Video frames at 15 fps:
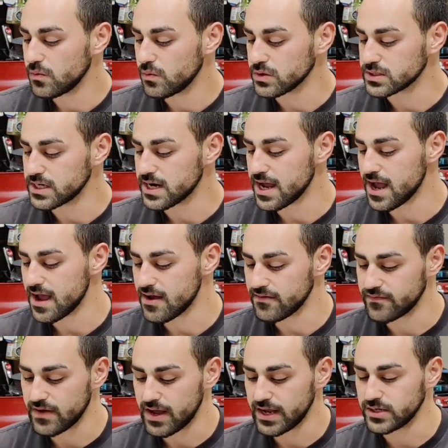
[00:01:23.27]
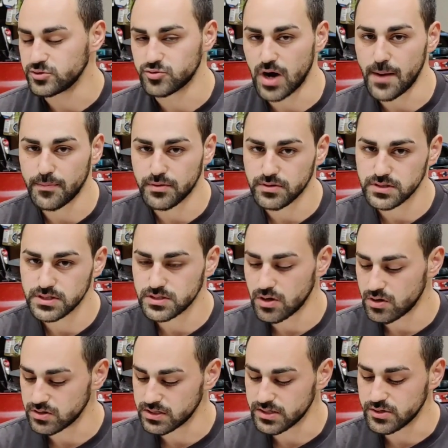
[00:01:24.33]
was gonna have a dropper
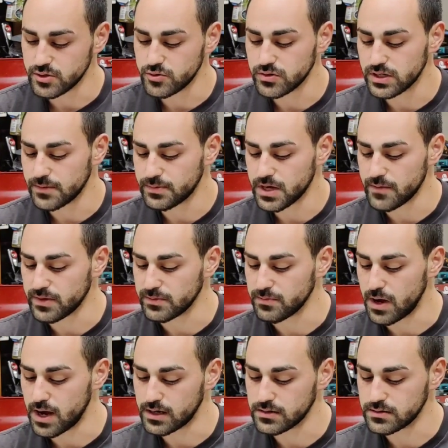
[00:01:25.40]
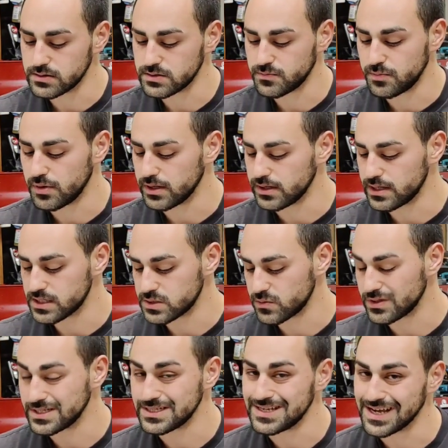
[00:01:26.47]
installed in new and upcoming bottles, but this
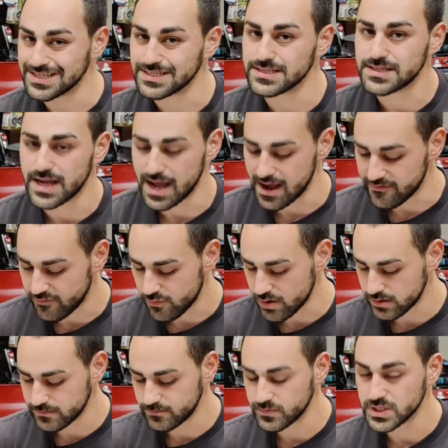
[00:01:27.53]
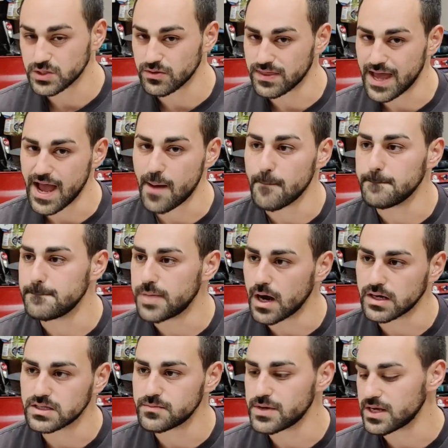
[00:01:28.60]
one doesn't have one. So that
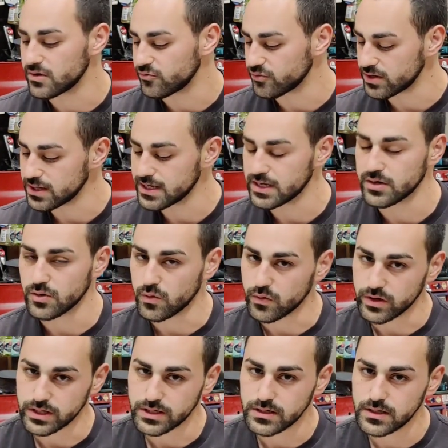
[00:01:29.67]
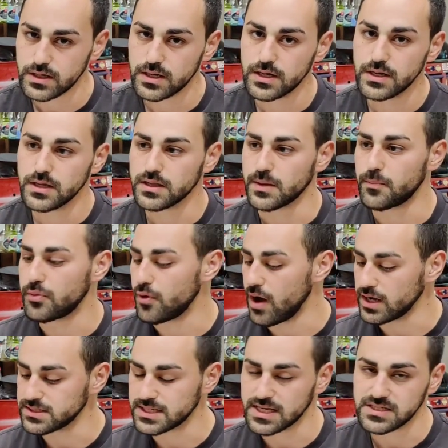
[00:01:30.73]
bugged me and really annoyed the
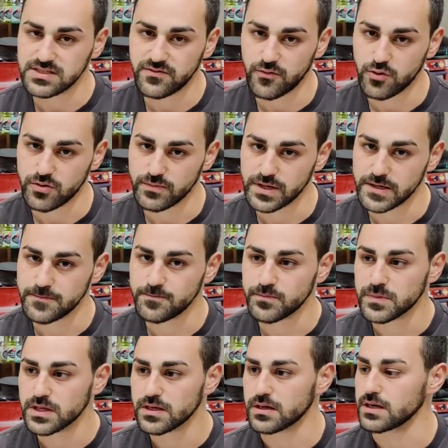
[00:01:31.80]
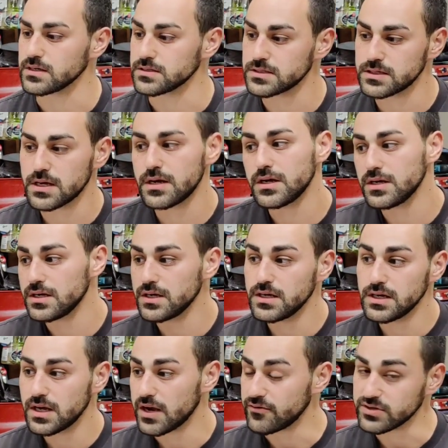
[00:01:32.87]
process for me, because
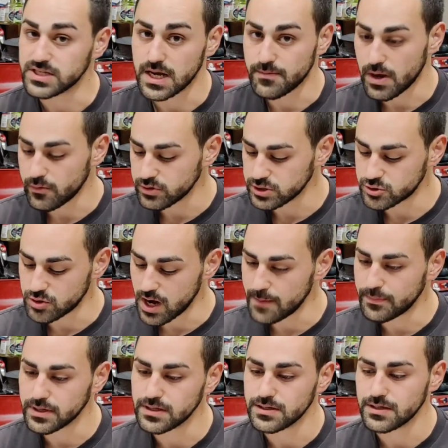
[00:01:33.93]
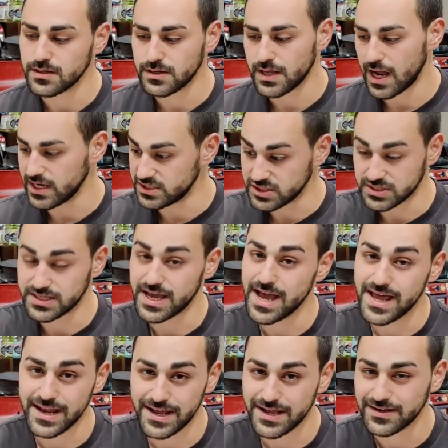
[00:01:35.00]
every time I would drop it, I'd just
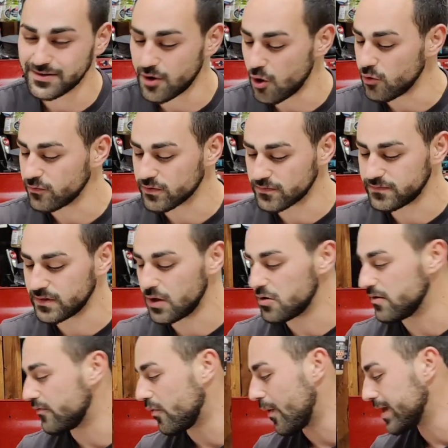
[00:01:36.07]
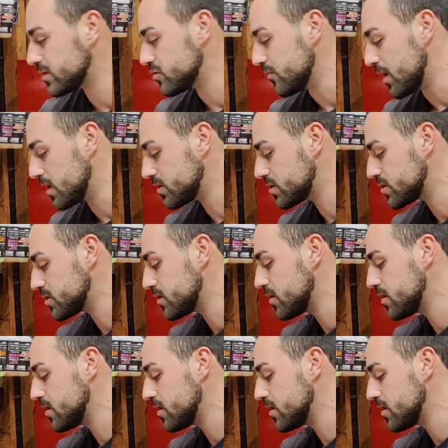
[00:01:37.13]
get an overflow of way too much.